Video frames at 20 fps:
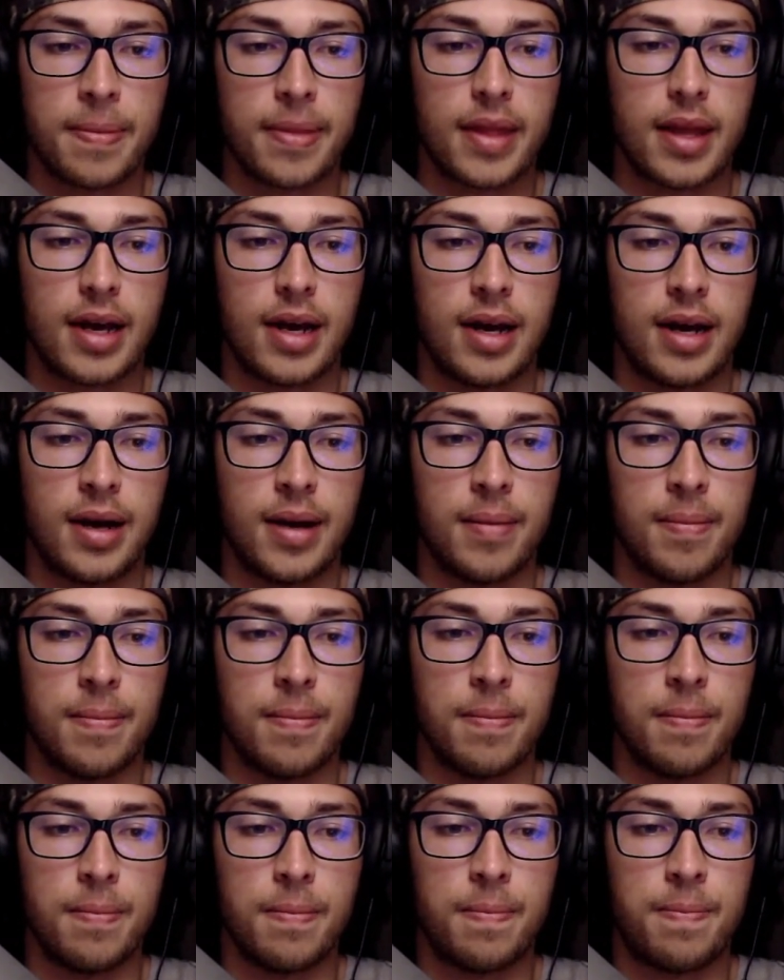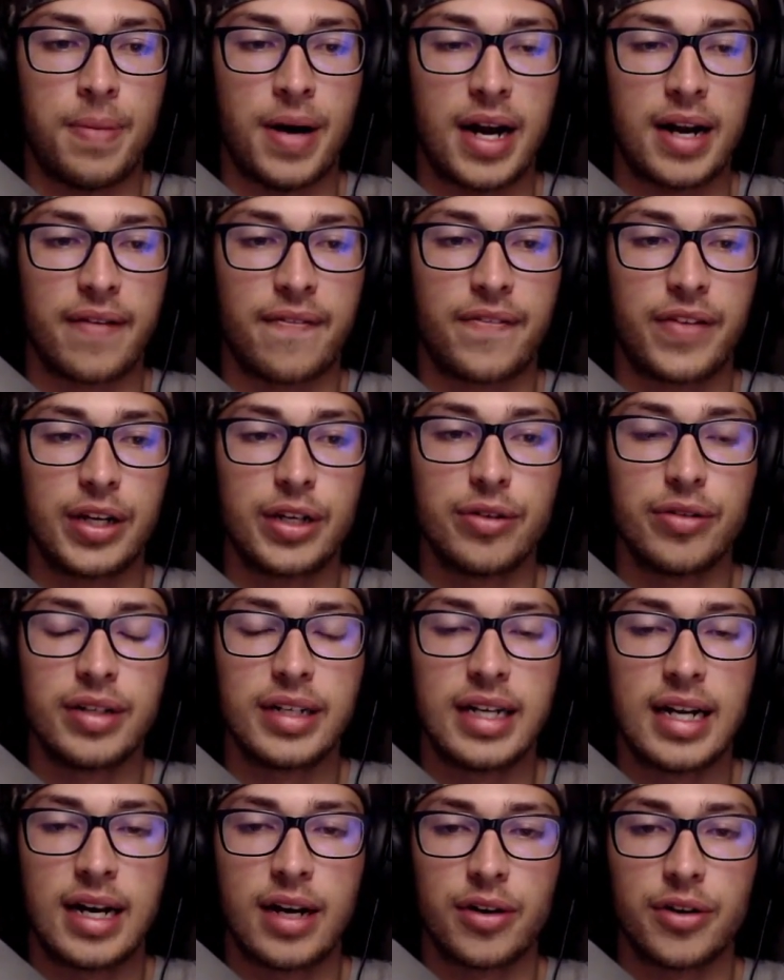But
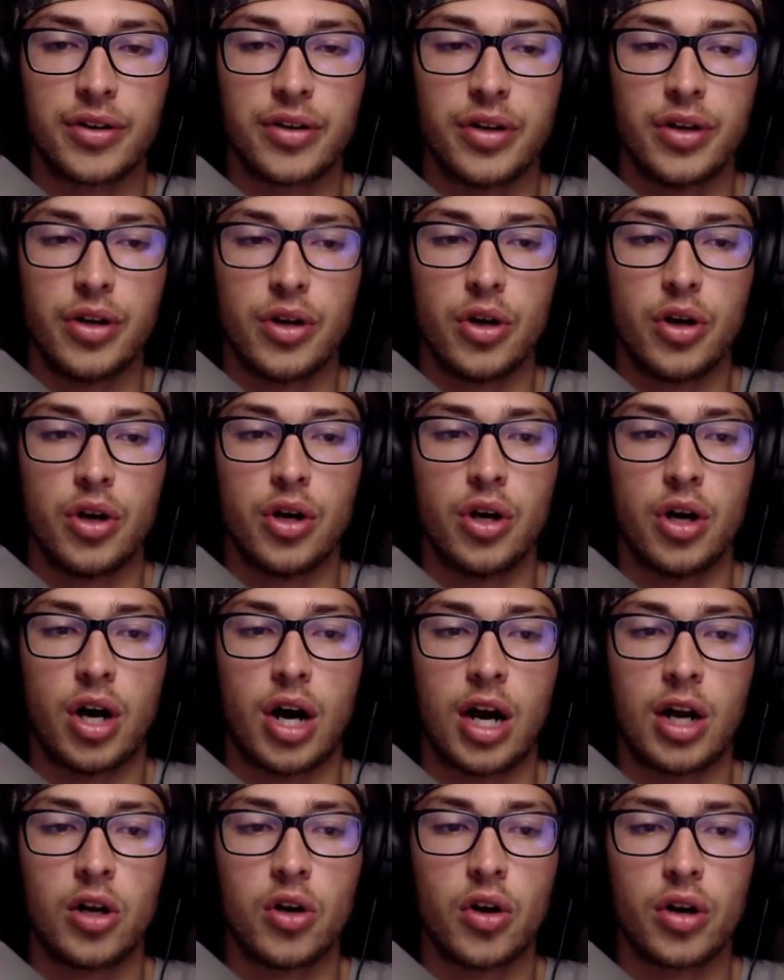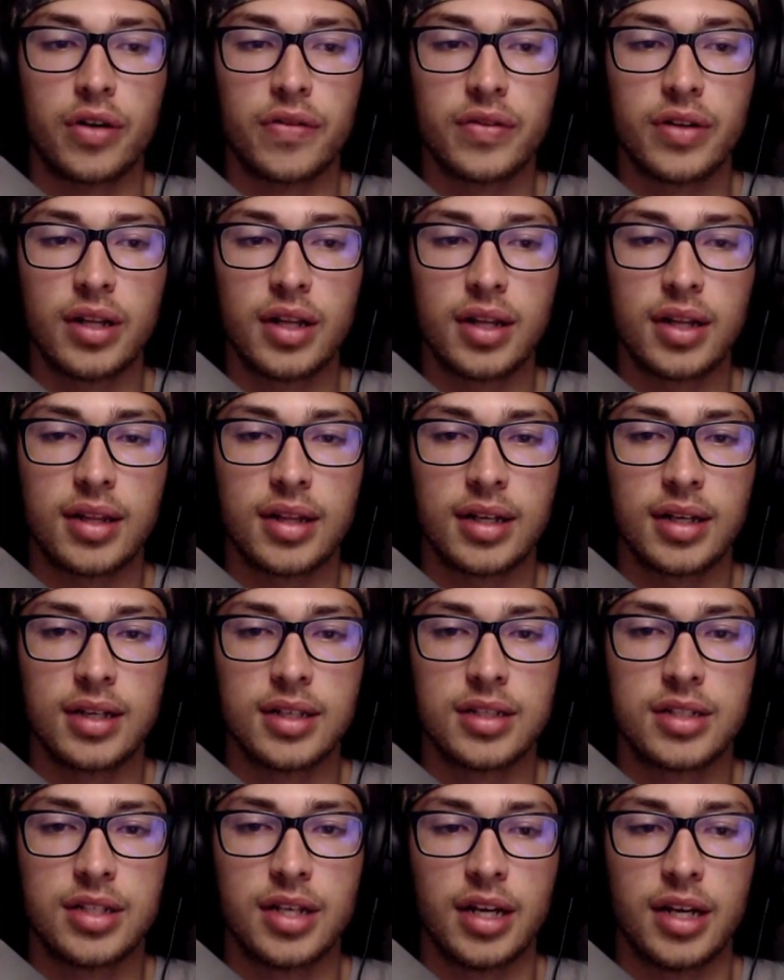figuring out a lot of the
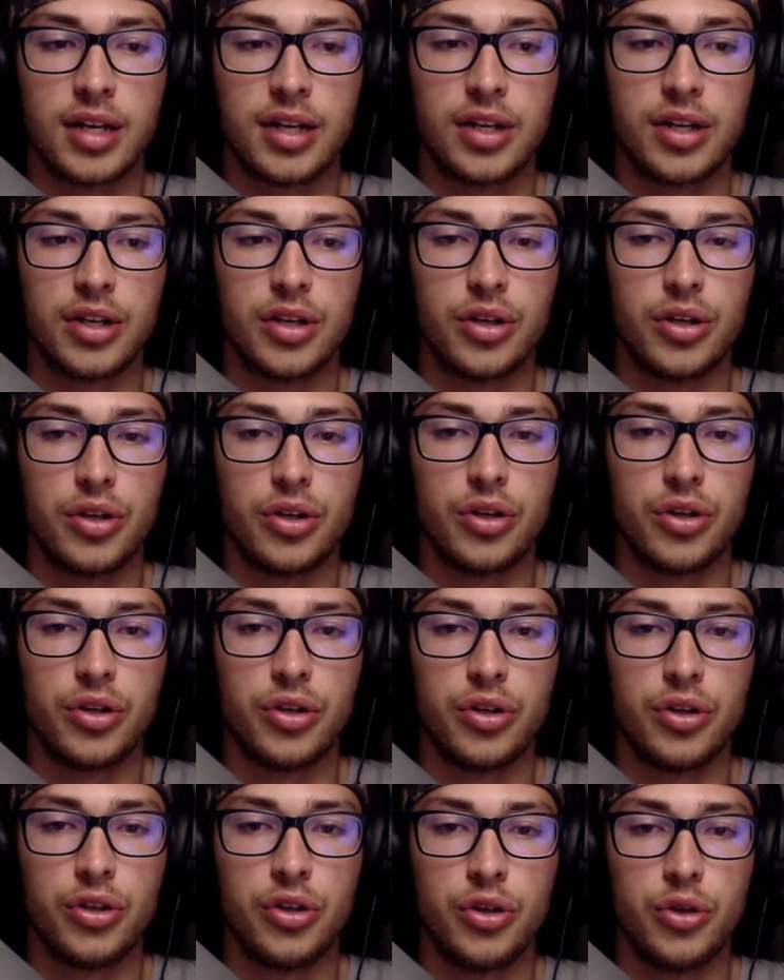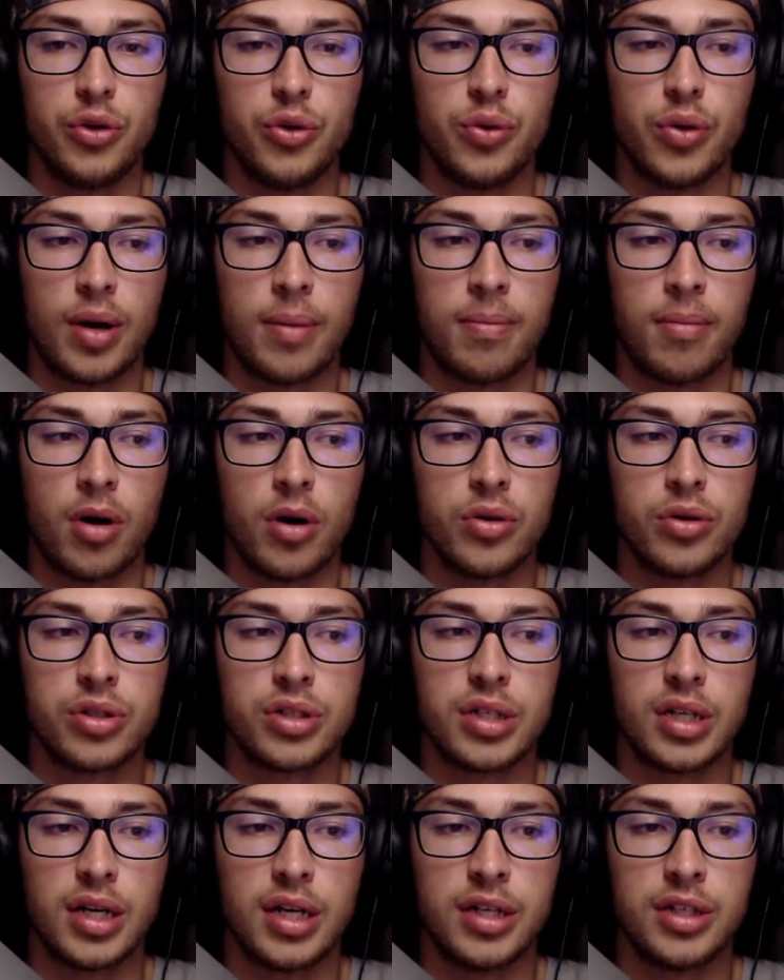things that you are
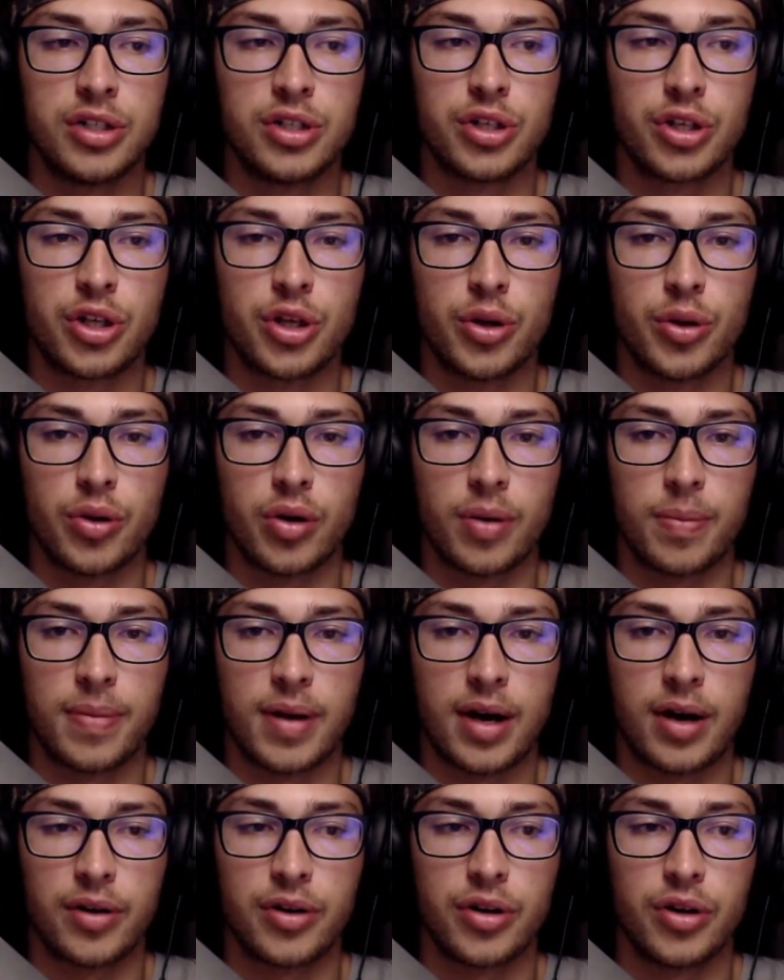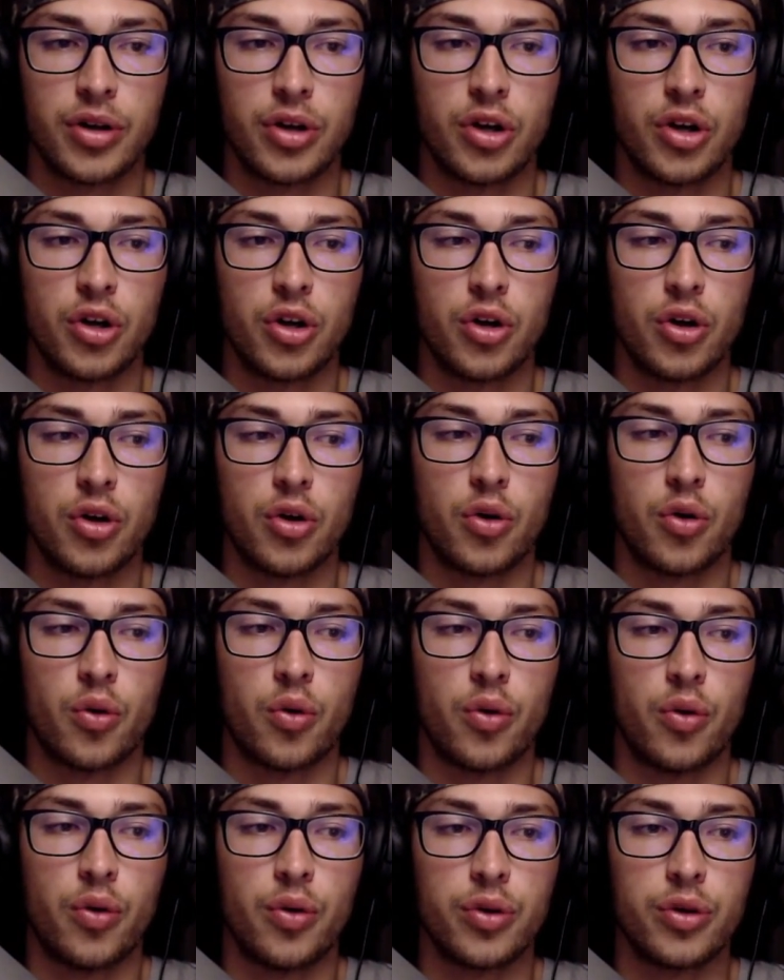most insecure about
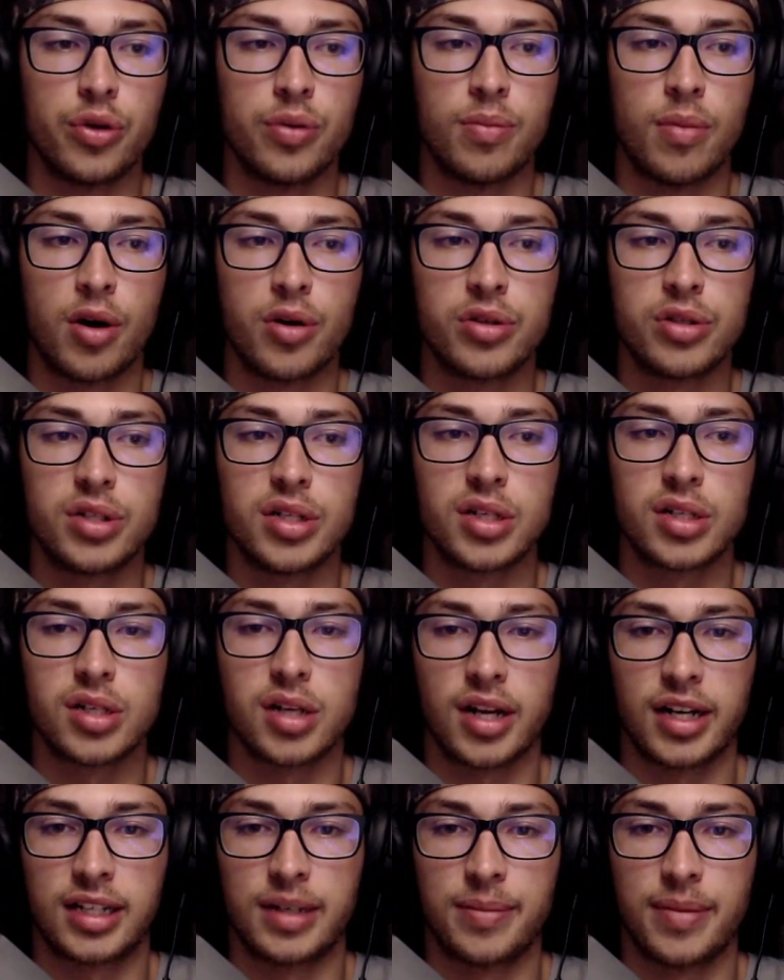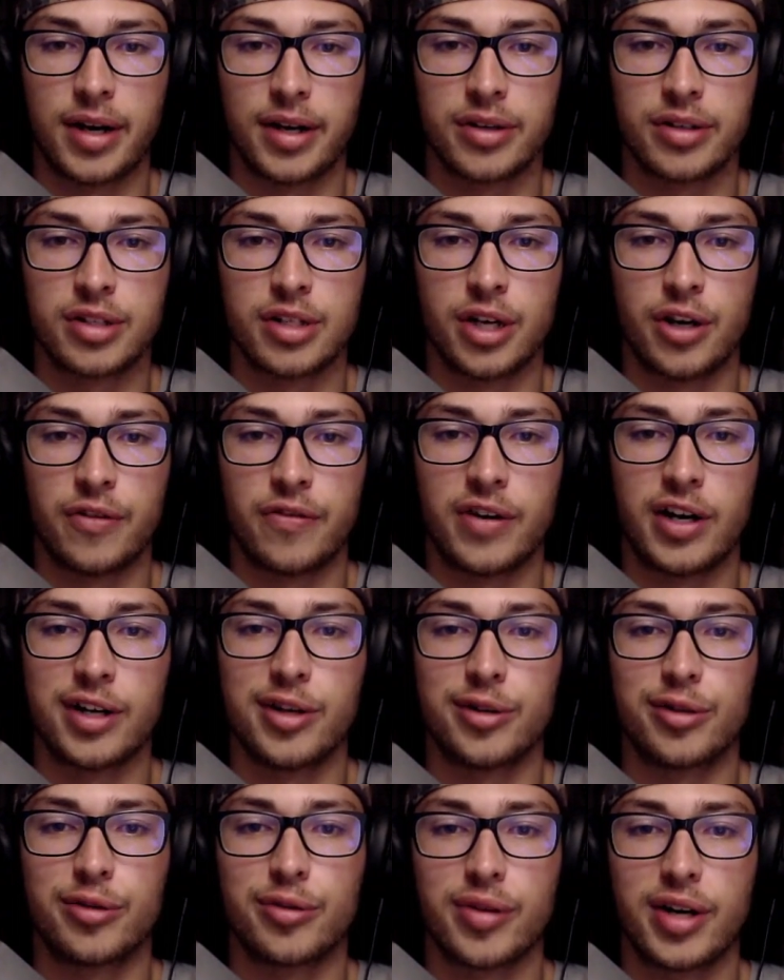or you most dislike about yourself are
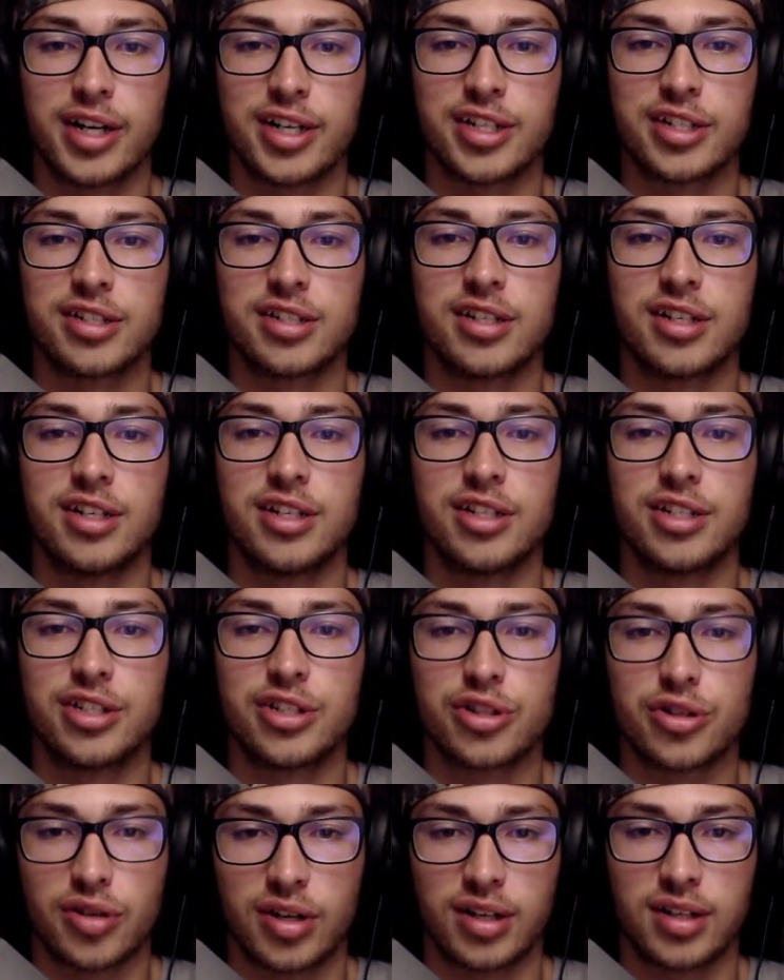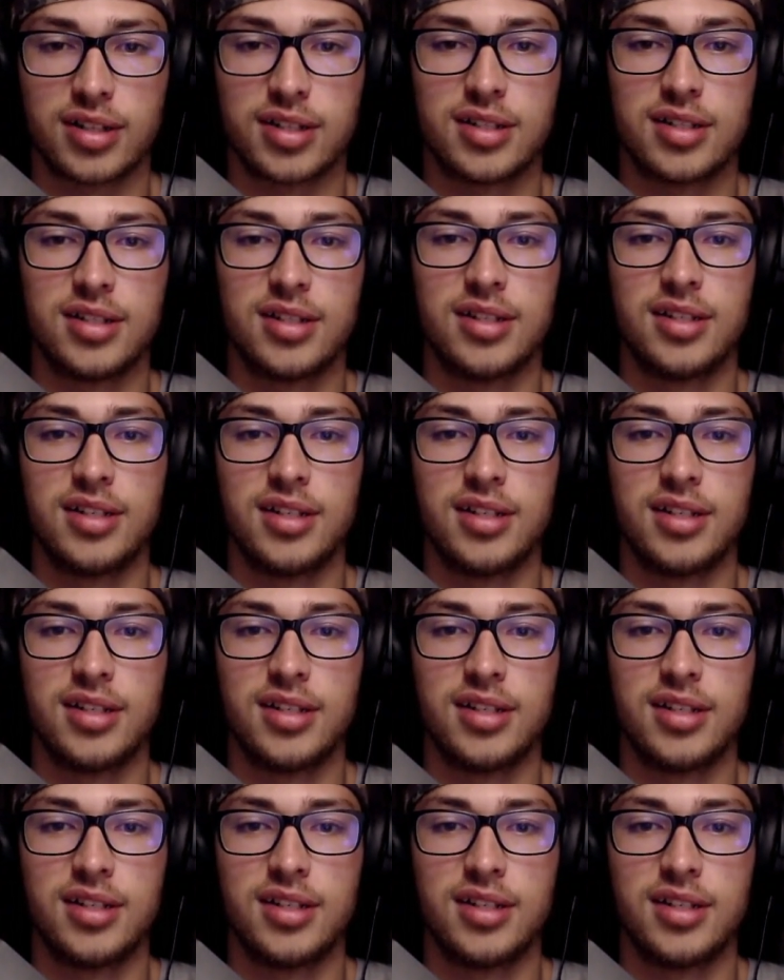your greatest strengths.